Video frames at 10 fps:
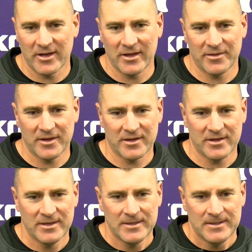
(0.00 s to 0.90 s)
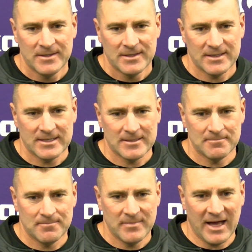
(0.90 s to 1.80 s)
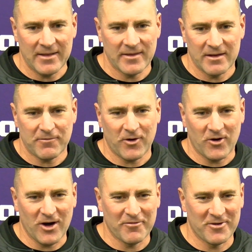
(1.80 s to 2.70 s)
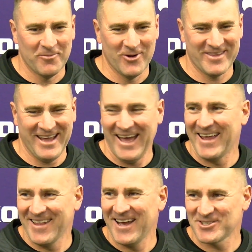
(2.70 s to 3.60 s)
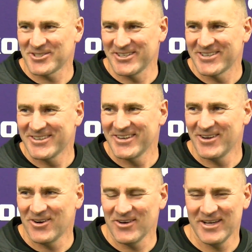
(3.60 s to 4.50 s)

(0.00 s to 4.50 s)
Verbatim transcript: I, I think um, not that far off from what they had last year, you know.